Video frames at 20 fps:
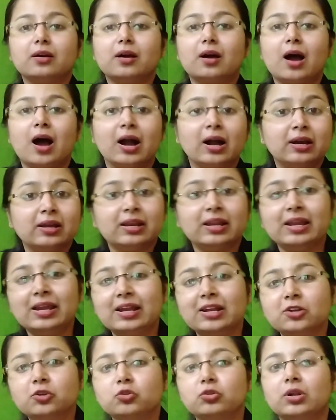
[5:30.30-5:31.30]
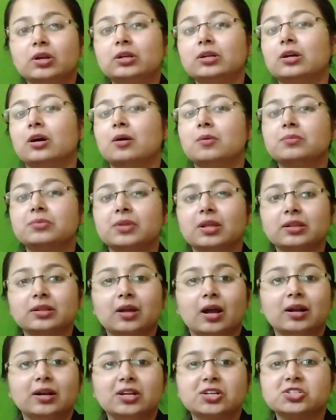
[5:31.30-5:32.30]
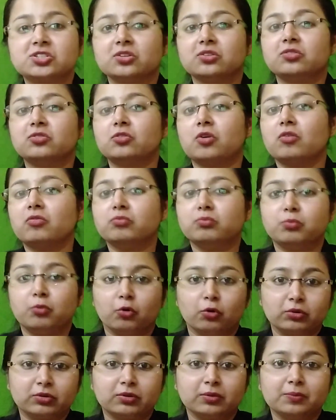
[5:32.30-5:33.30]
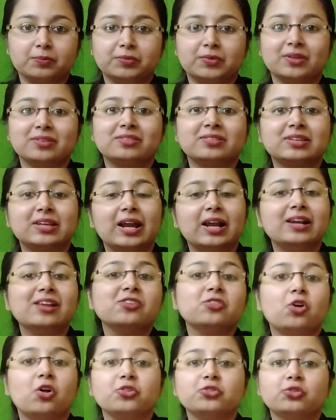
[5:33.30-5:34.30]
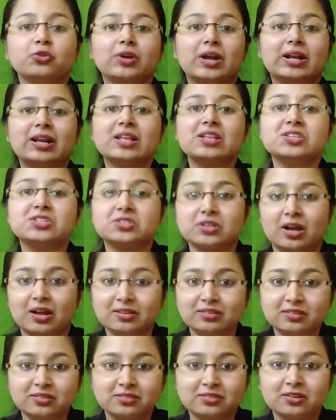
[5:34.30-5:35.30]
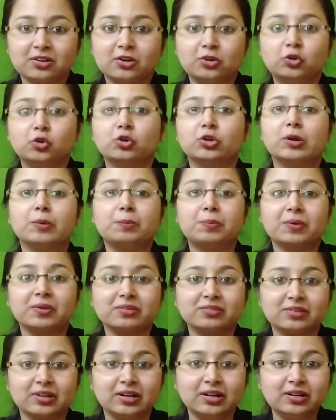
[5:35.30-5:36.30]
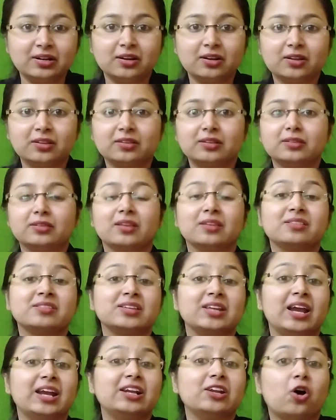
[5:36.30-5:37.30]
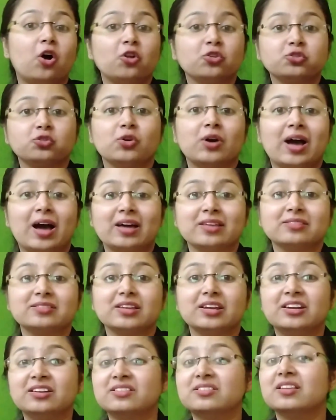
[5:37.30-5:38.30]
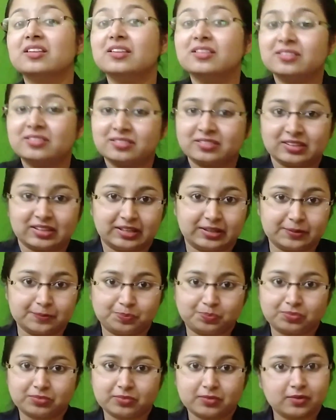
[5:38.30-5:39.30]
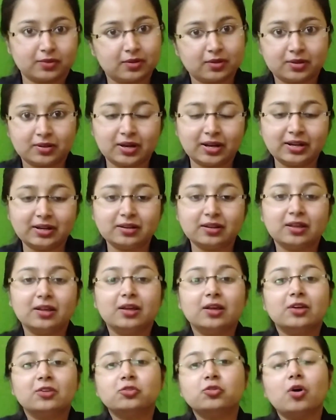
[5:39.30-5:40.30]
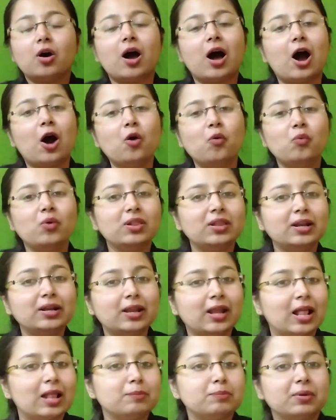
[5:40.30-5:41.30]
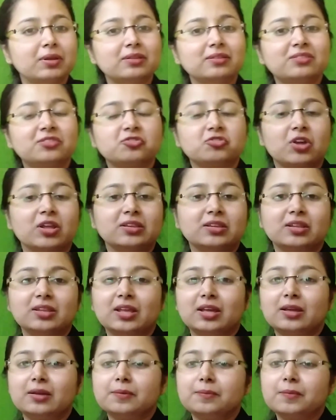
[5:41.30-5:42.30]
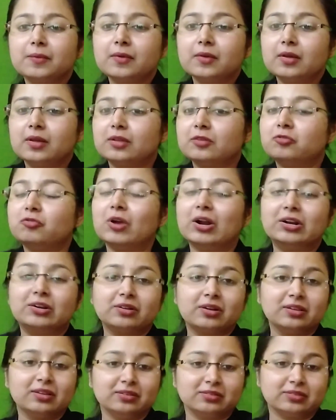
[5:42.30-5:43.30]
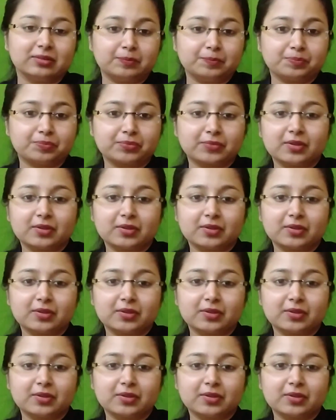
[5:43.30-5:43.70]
agreeing to the terms and conditions of both. The state is also getting chance to represent, the state also has its say, right? So, how will it help in strengthening federalism?